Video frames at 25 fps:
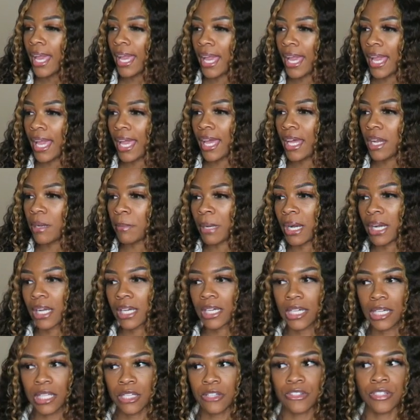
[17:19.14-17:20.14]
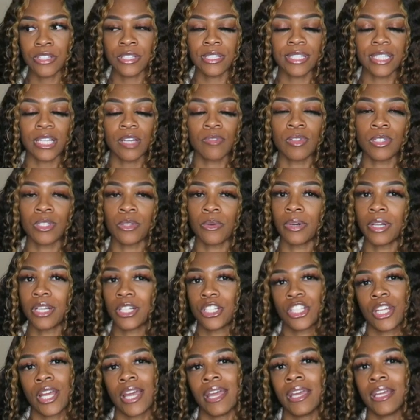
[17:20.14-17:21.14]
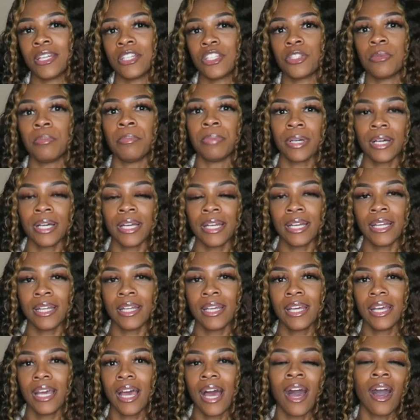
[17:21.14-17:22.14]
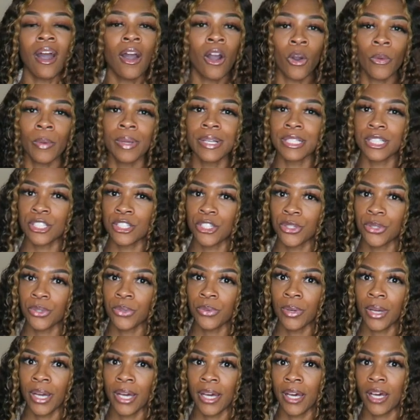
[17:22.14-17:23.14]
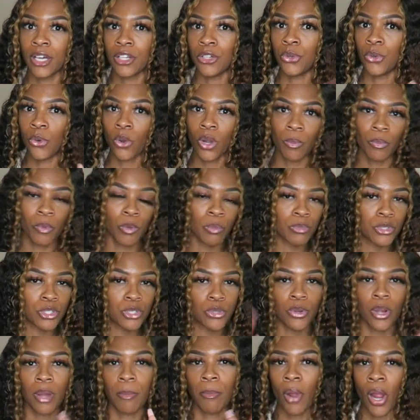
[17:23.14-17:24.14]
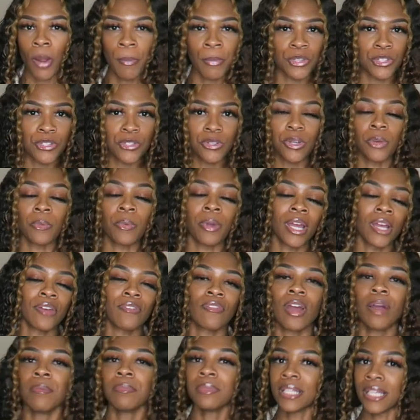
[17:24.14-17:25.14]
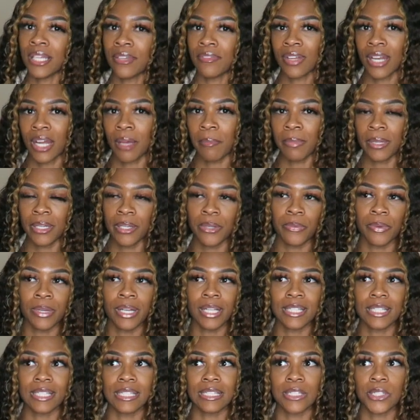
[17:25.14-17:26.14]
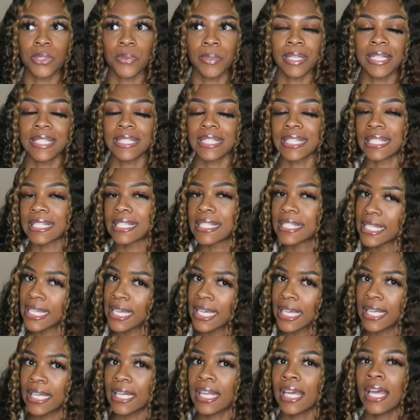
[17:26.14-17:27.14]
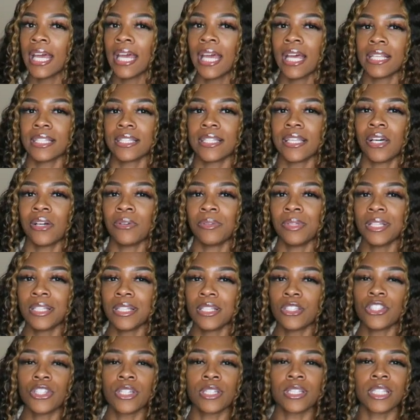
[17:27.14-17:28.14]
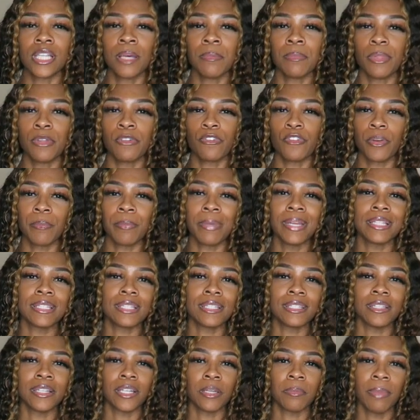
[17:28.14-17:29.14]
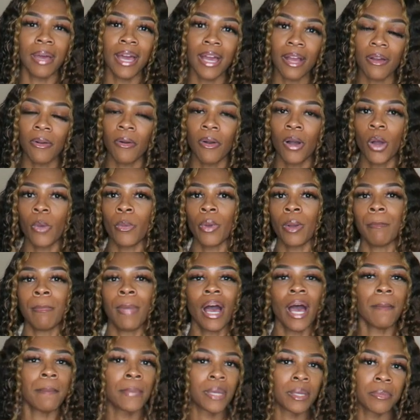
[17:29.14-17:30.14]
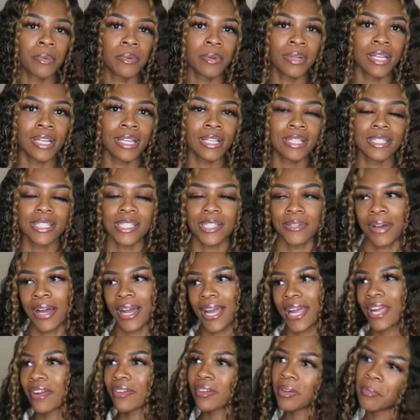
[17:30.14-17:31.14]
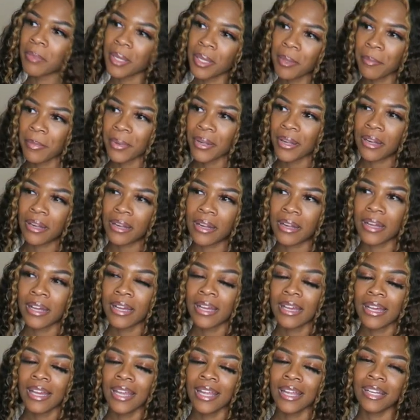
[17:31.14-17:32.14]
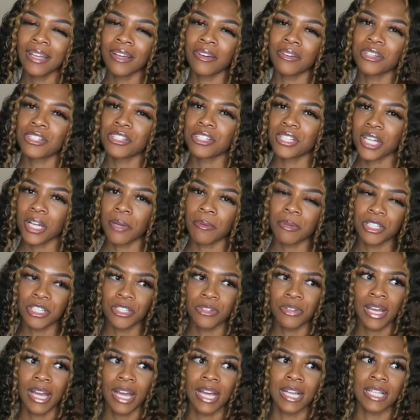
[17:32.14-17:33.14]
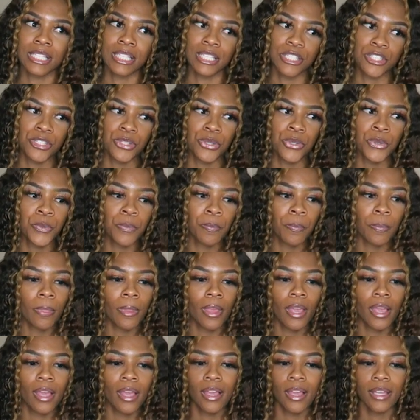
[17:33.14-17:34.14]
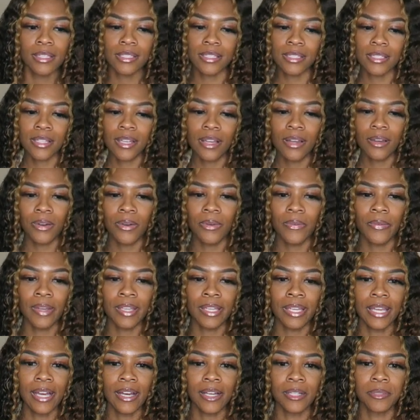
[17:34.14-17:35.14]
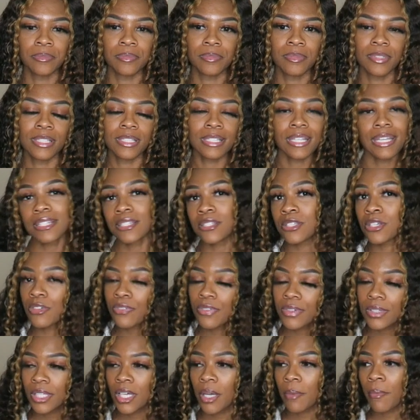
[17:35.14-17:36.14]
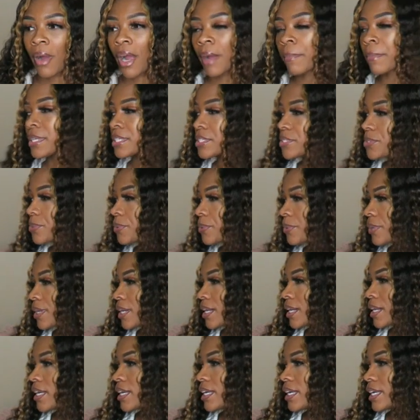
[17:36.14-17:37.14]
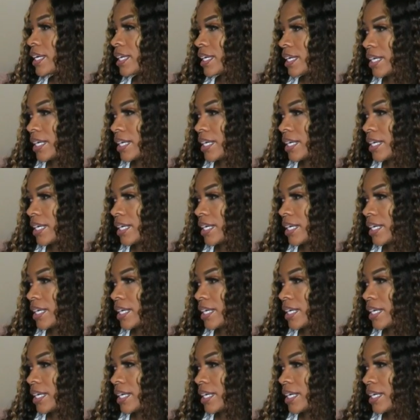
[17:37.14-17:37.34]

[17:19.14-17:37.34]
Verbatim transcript: and my colors and stuff is going to change. But I always do a dorm room tour, apartment tour, wherever I'm living. I've been doing this since 2016. So this is just something for me to look back on with my memories, so I can remember, you know, to share with you guys too. So yeah, stay tuned for the apartment tour.